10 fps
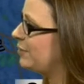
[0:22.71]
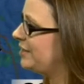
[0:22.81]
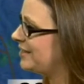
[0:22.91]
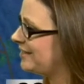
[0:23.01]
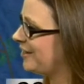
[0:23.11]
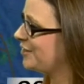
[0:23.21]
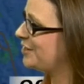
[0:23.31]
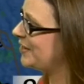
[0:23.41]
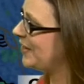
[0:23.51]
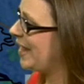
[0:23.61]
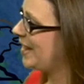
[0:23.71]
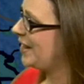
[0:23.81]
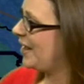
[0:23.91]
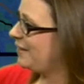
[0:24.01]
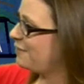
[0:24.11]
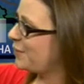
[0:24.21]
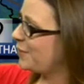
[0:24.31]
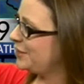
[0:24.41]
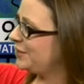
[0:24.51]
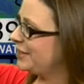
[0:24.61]
We are still hanging on at
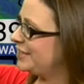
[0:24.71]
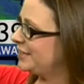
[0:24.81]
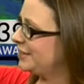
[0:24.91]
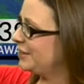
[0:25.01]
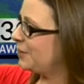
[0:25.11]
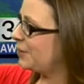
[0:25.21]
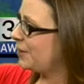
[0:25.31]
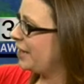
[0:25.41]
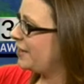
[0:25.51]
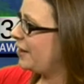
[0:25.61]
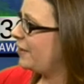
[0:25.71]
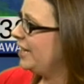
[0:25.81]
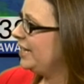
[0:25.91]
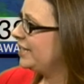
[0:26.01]
40 degrees in Concordia, though,